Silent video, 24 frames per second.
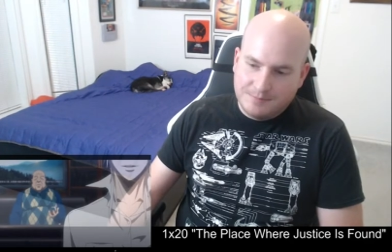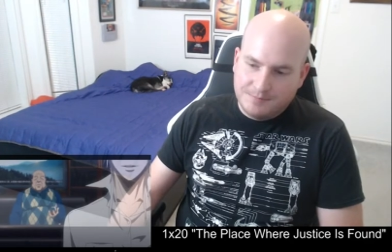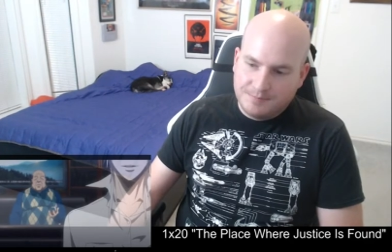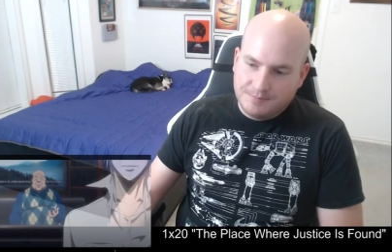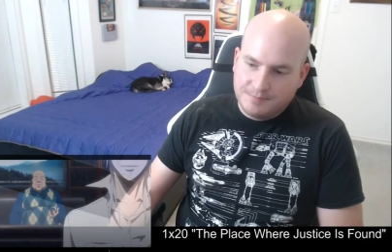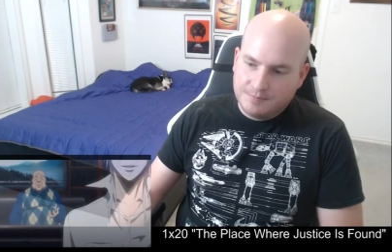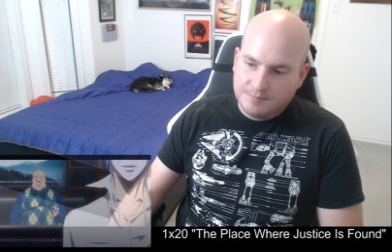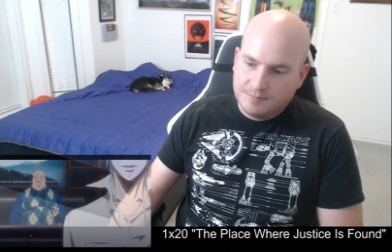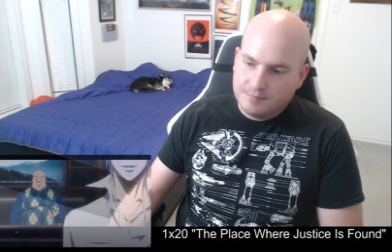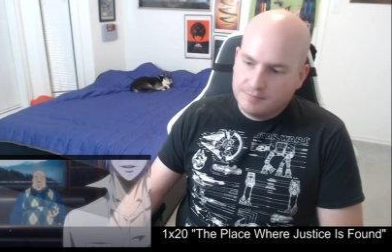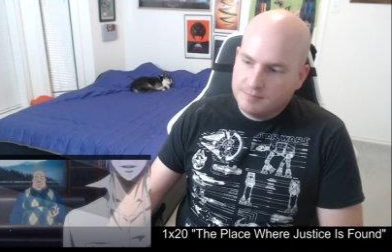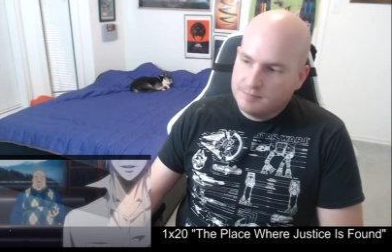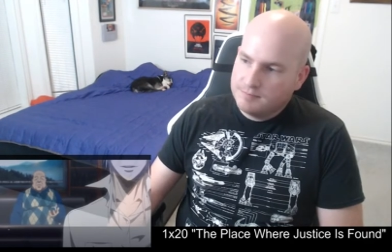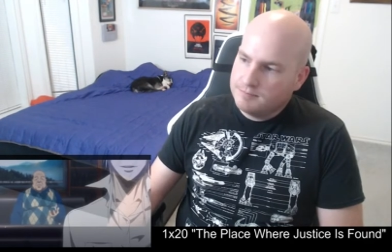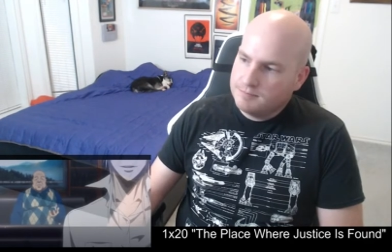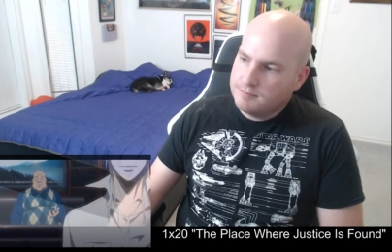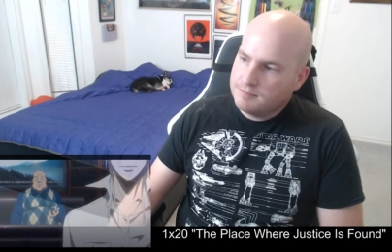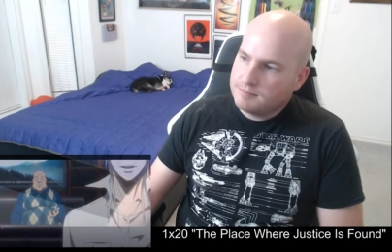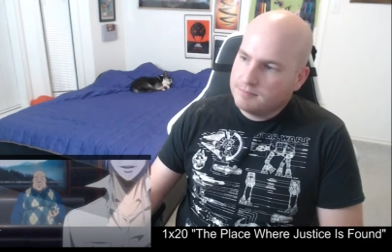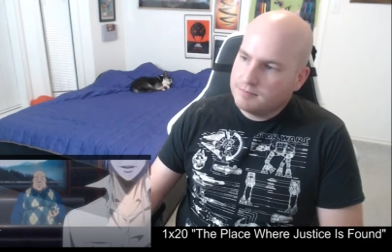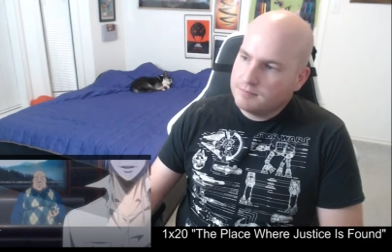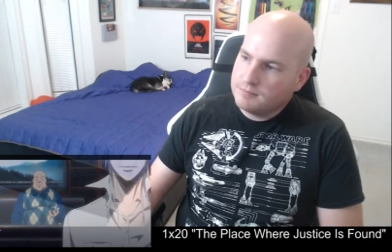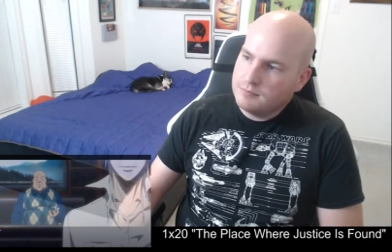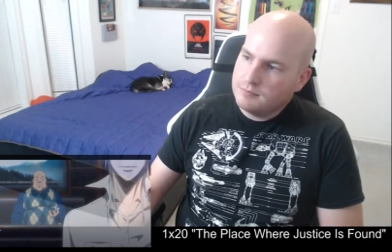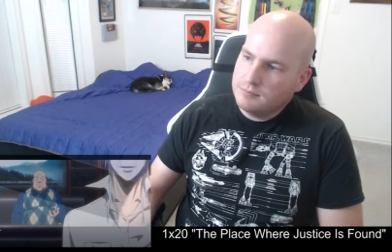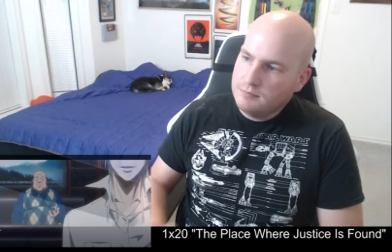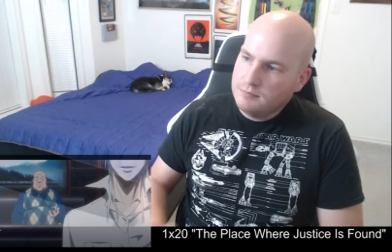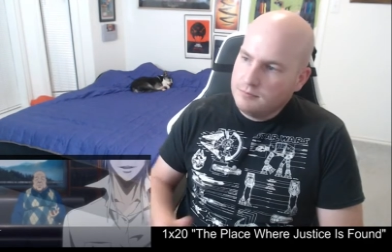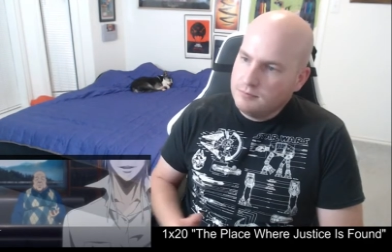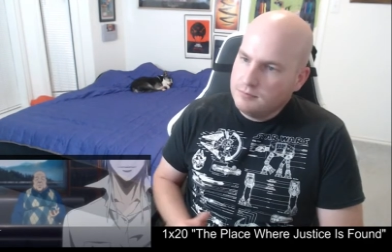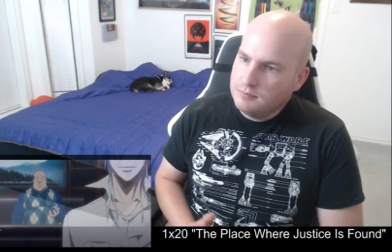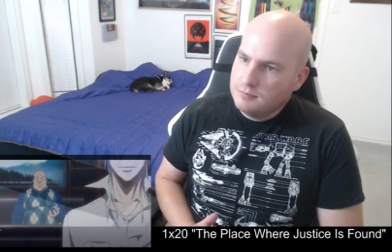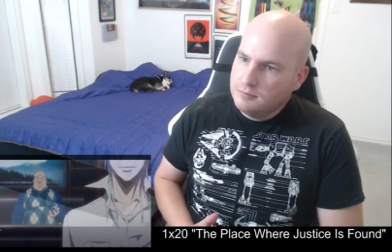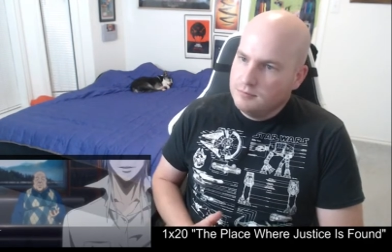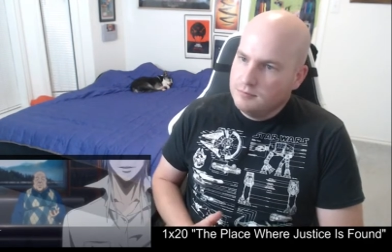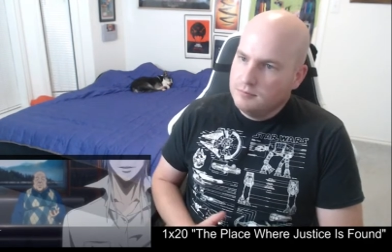To convert a lab in an
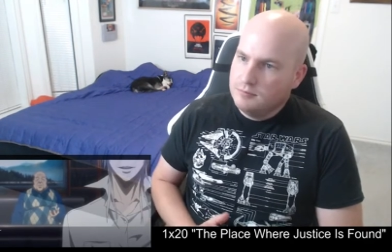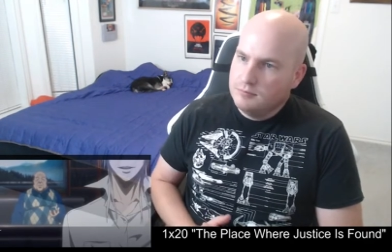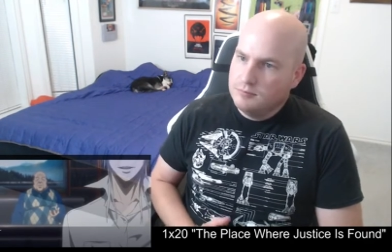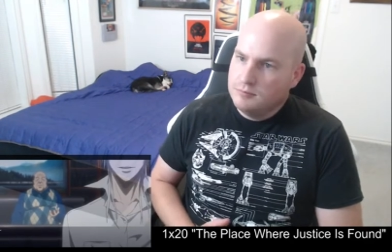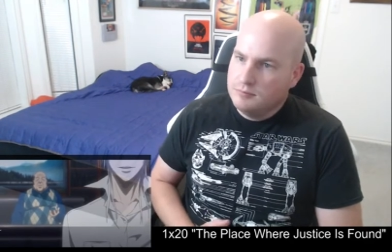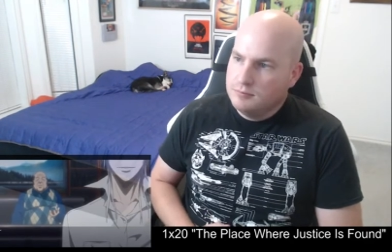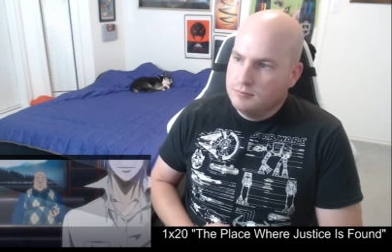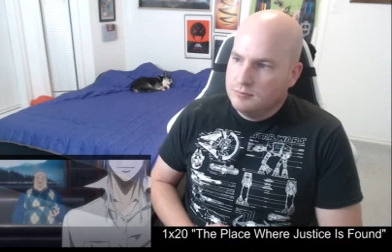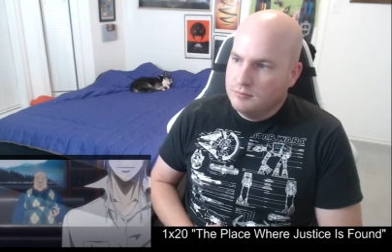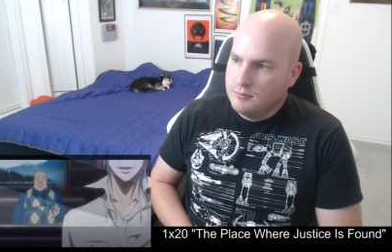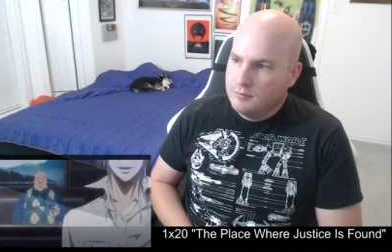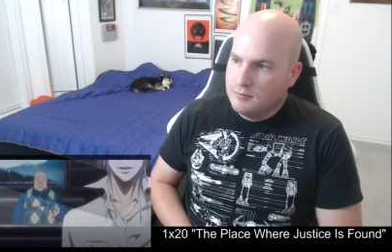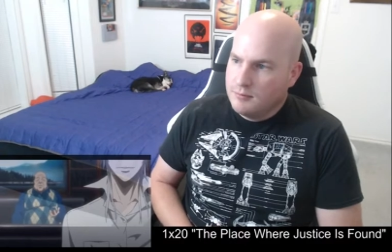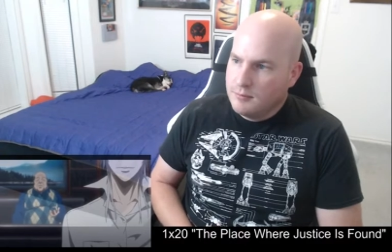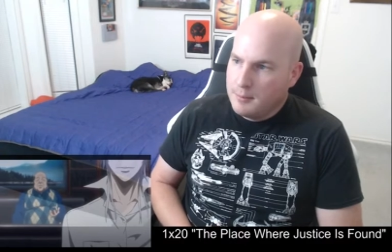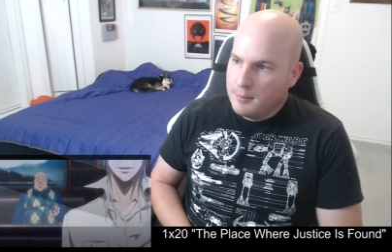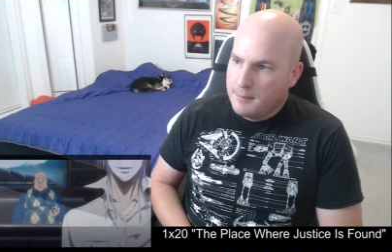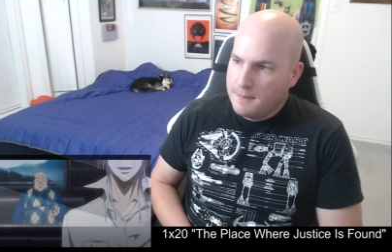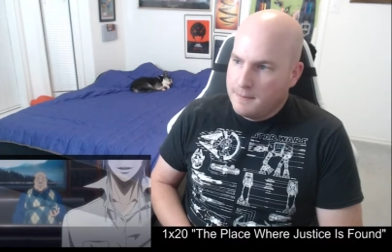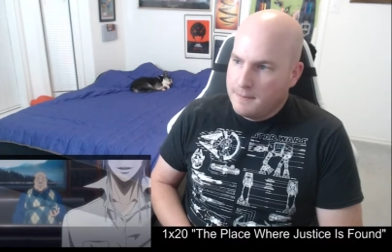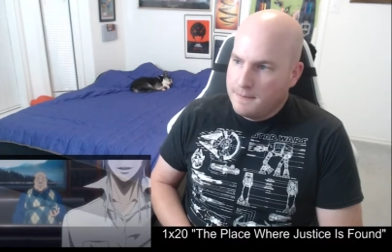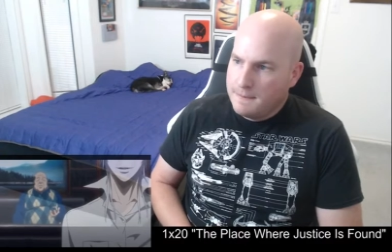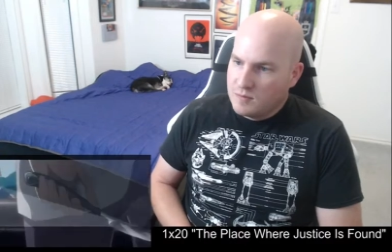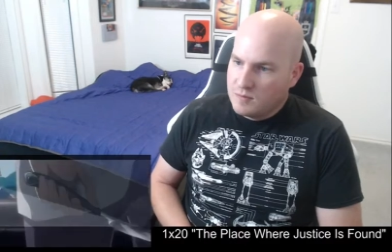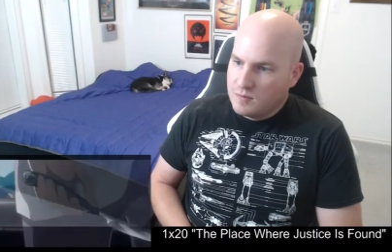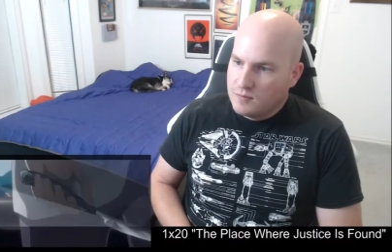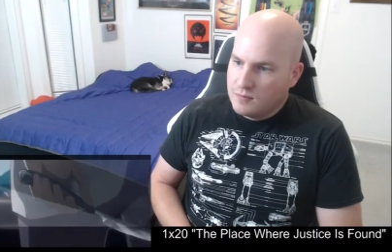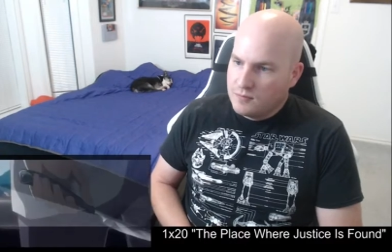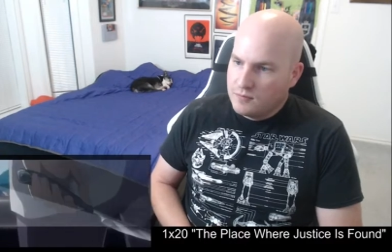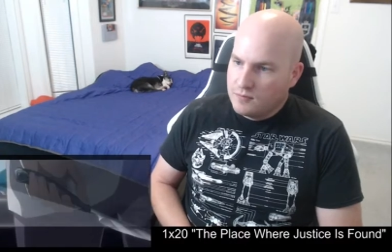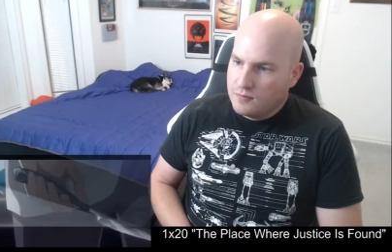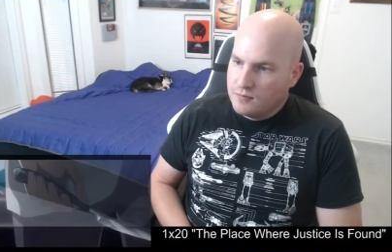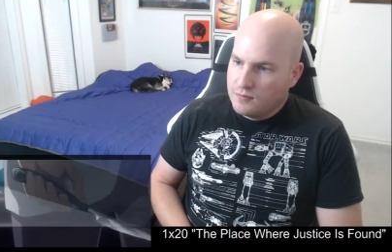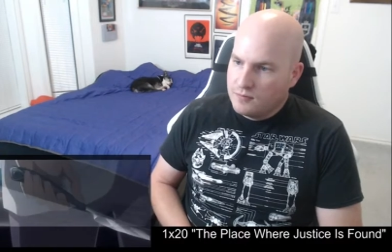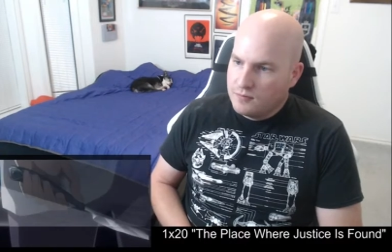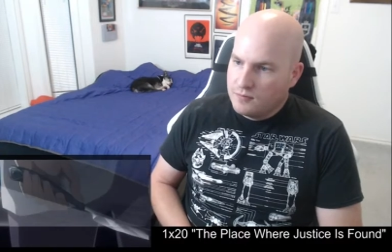old closed down university, Professor
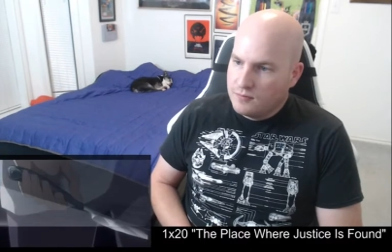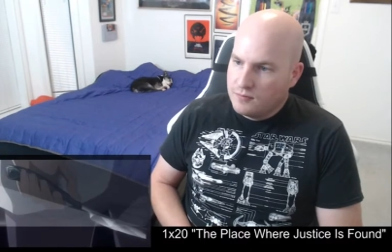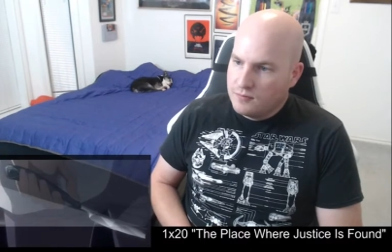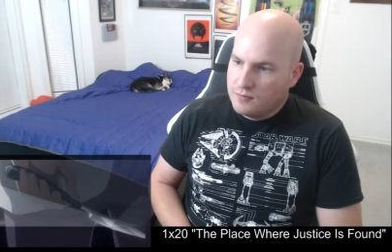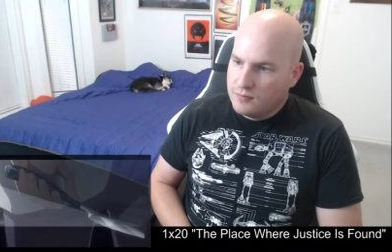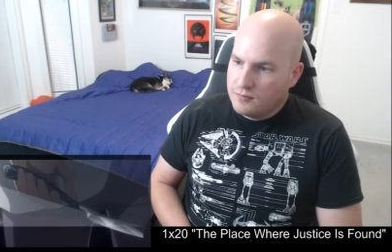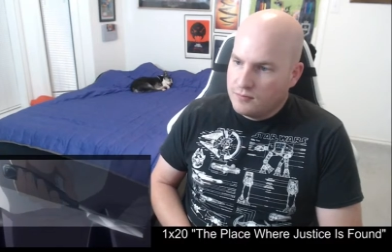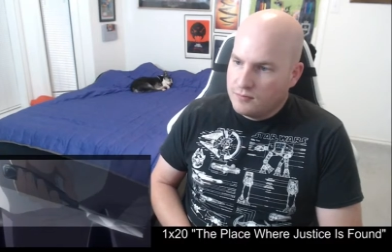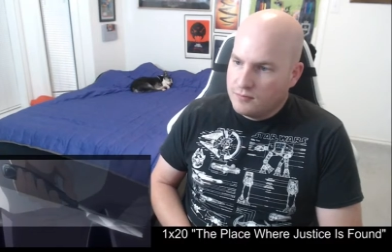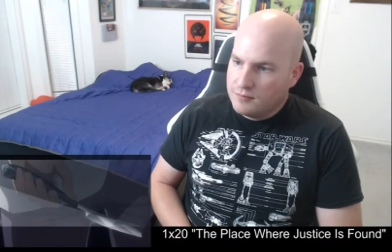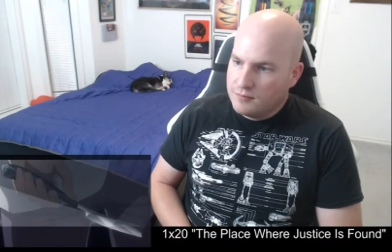Kudam.